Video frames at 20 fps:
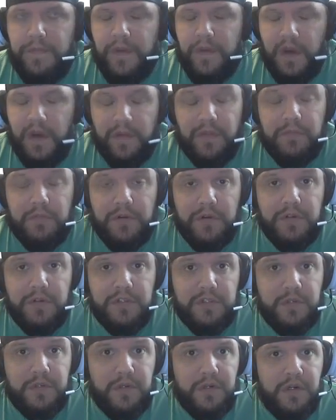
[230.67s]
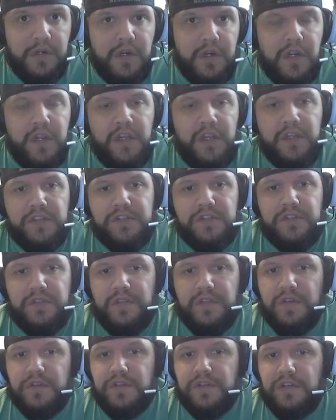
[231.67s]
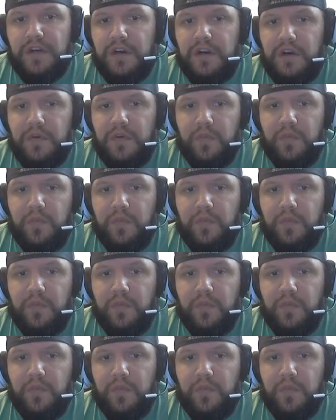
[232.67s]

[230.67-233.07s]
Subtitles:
the broken shore. So, and those are